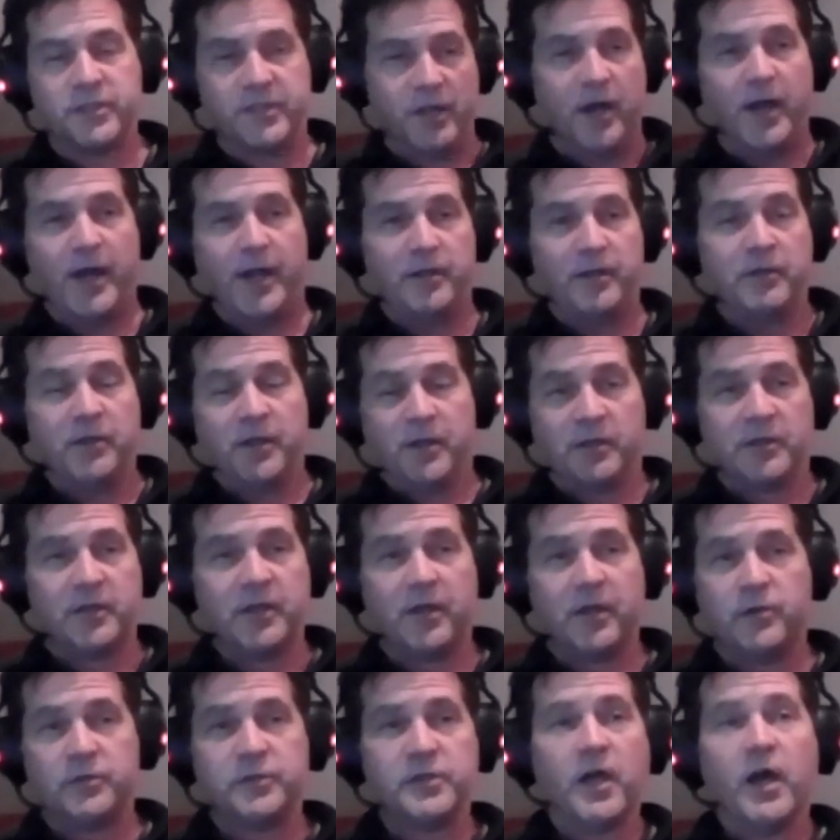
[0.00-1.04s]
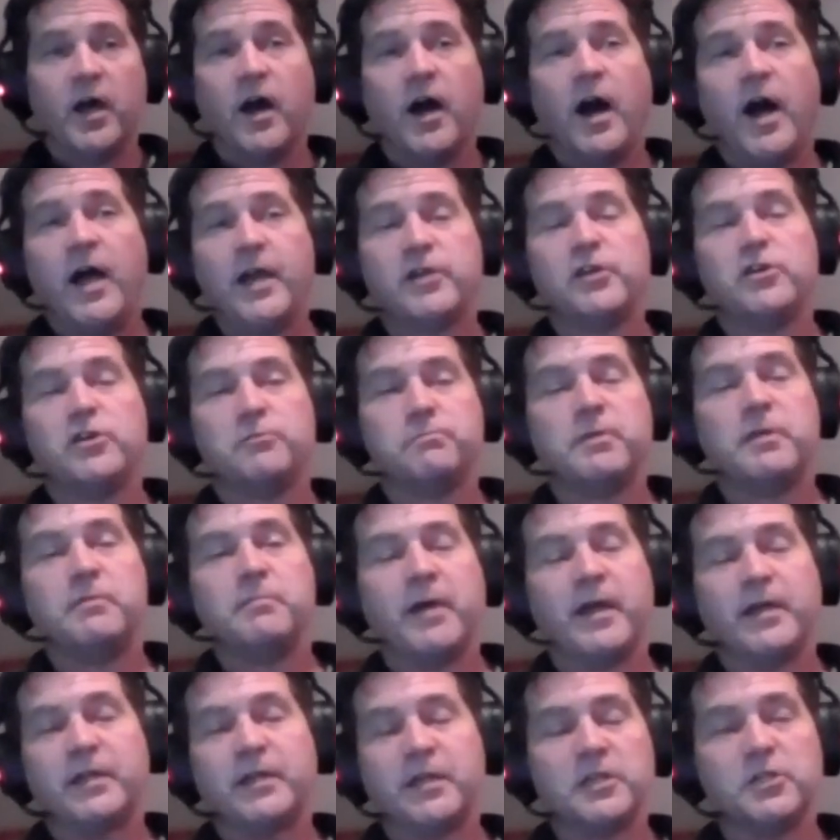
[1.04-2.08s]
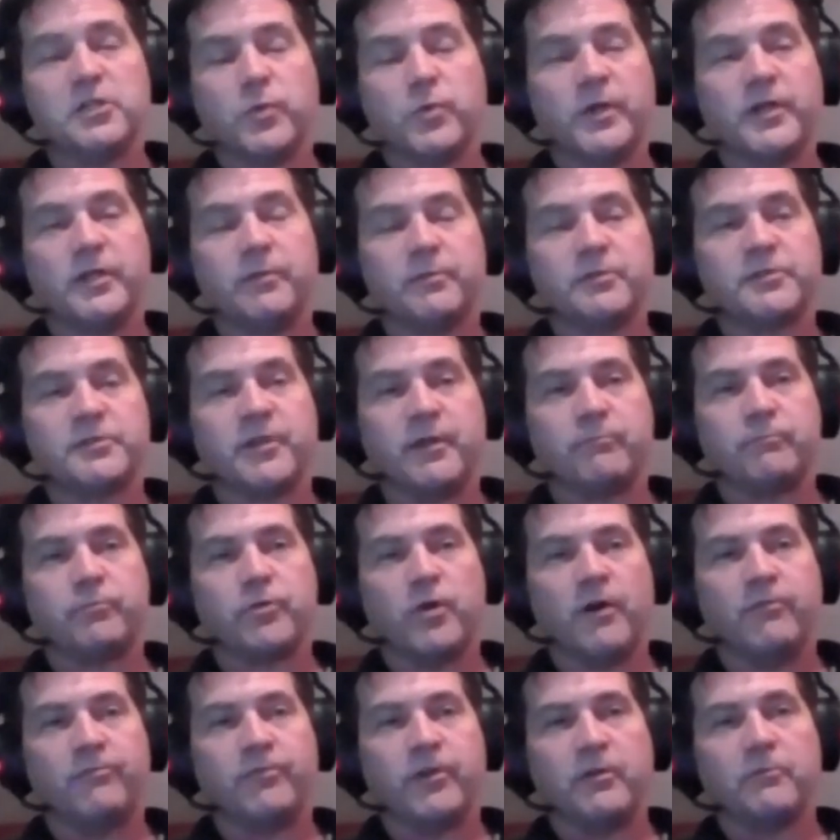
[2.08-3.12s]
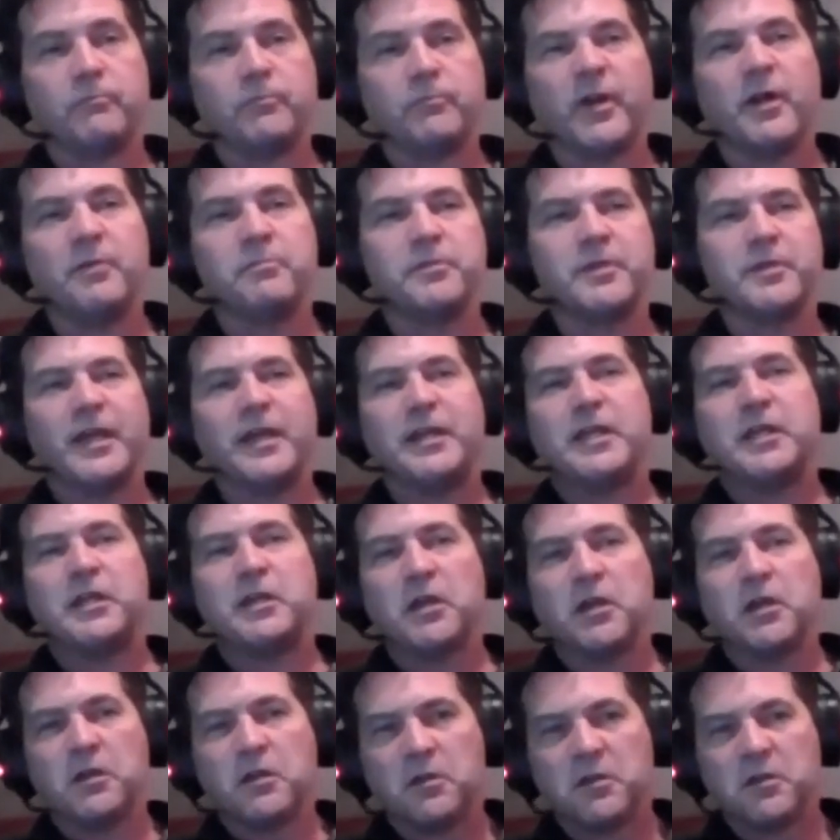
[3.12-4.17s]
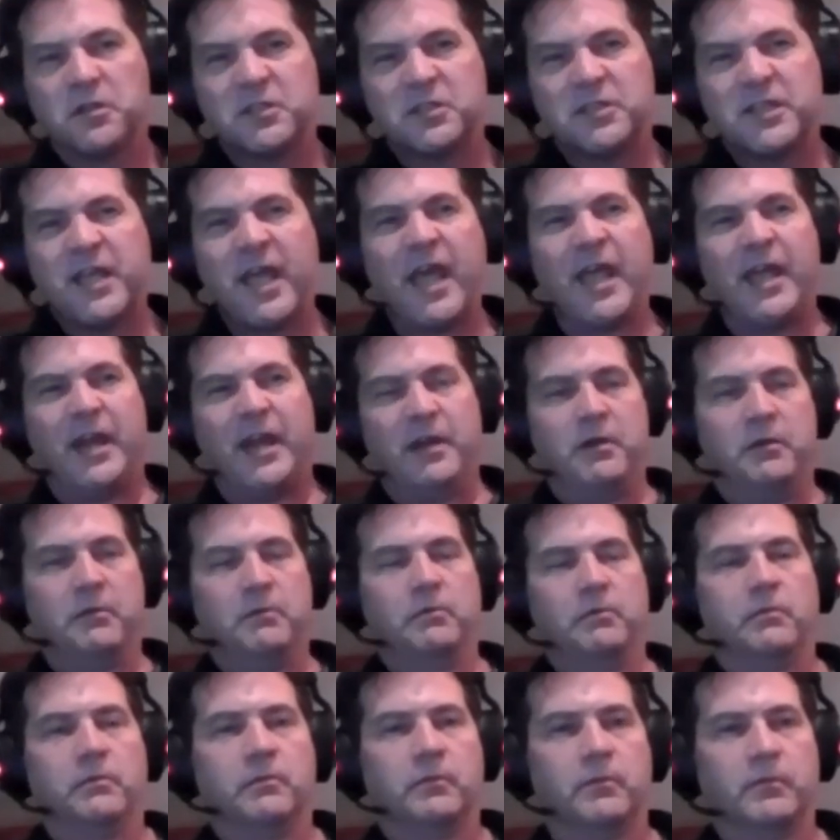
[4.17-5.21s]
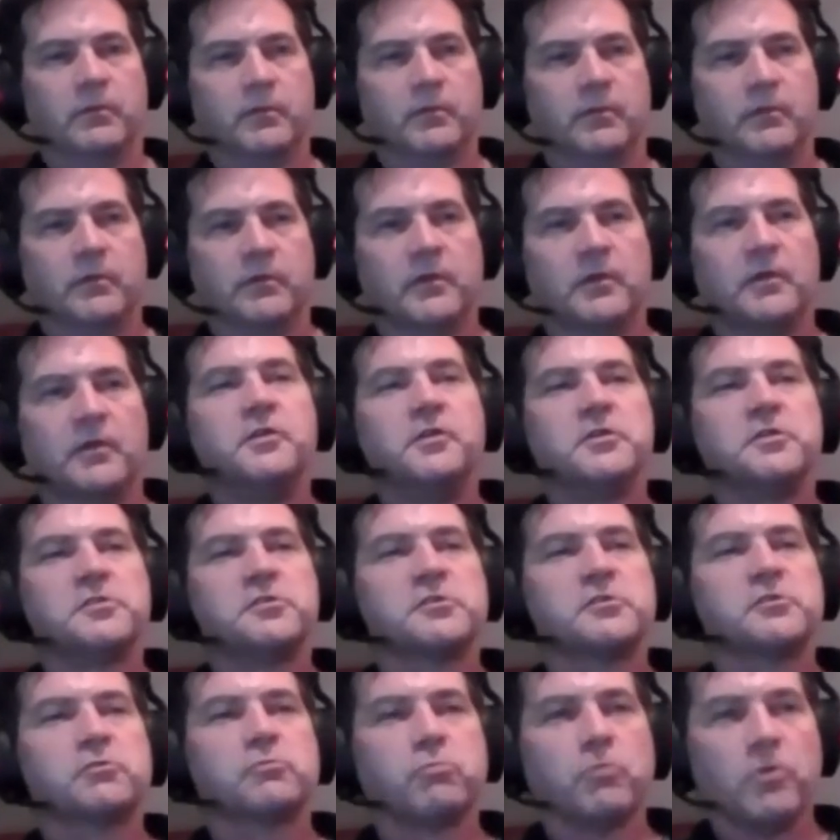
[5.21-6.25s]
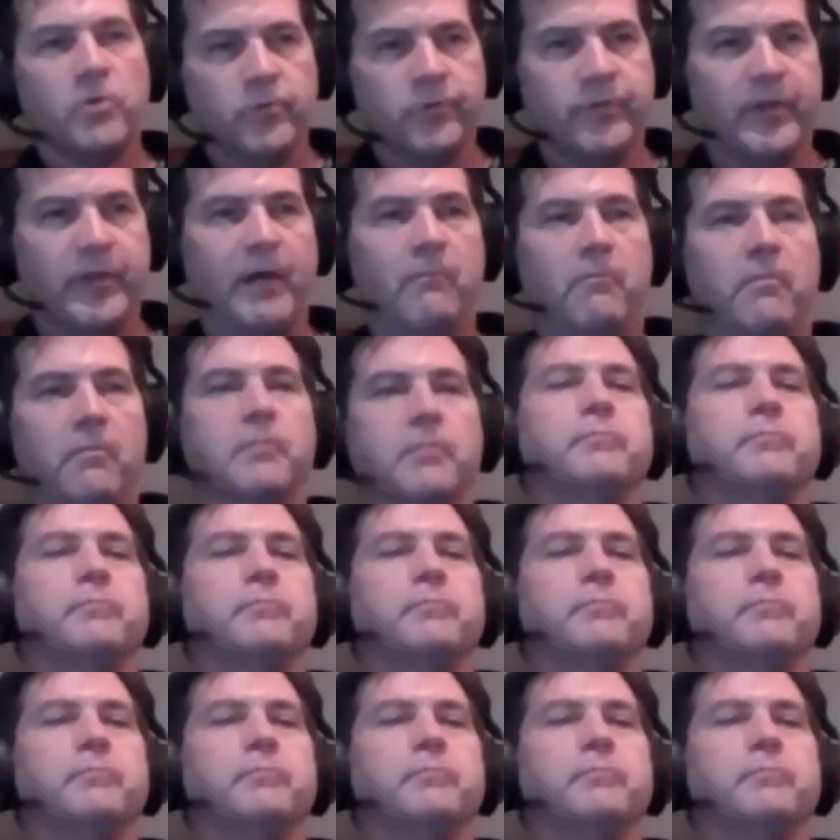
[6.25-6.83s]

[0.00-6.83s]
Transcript: guy goes, I could be making 20% profit, but I'm getting 10. Screw them.